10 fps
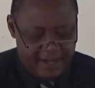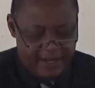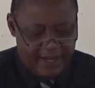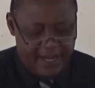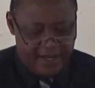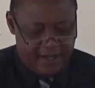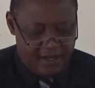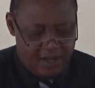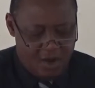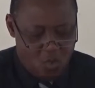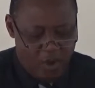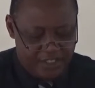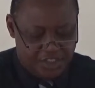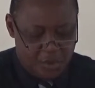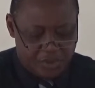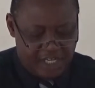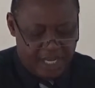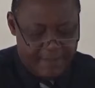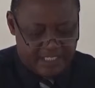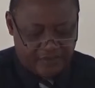Later, when
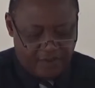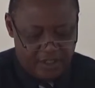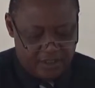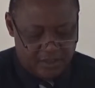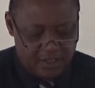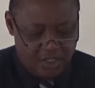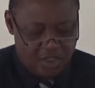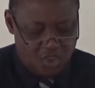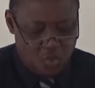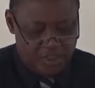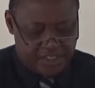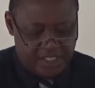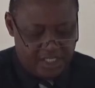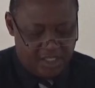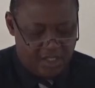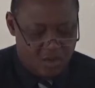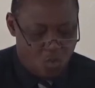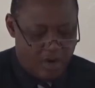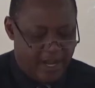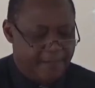Jerusalem has fallen, you will see
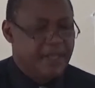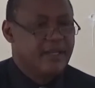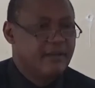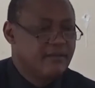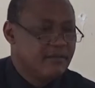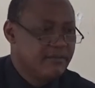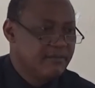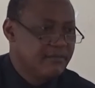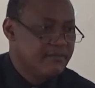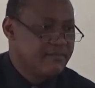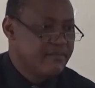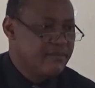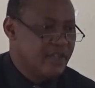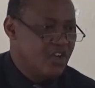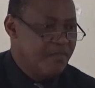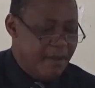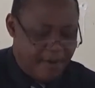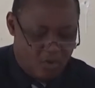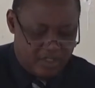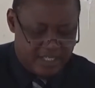what I mean.
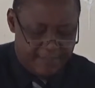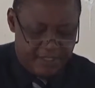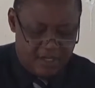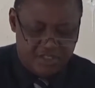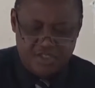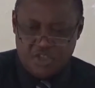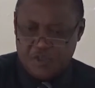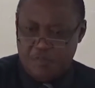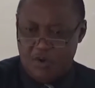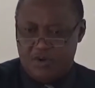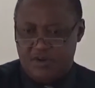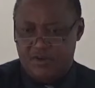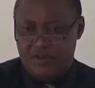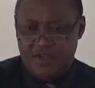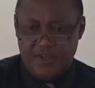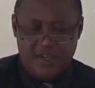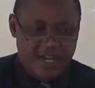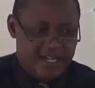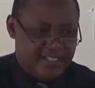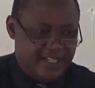Remember one time the Lord Jesus spoke
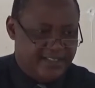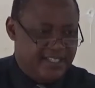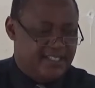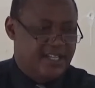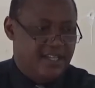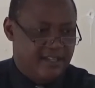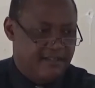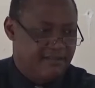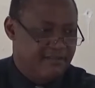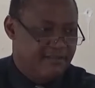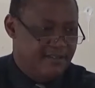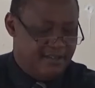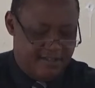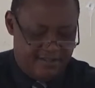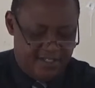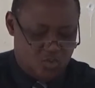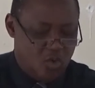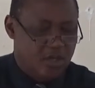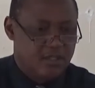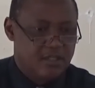and he said, This day, this
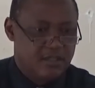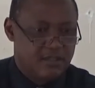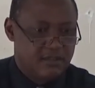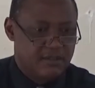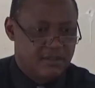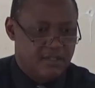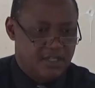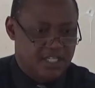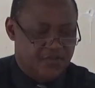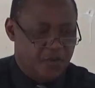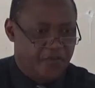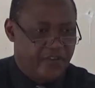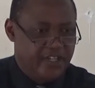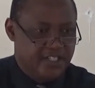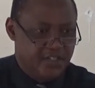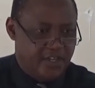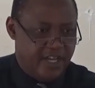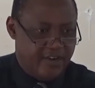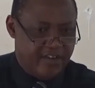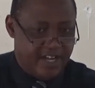word is fulfilled in your hearing.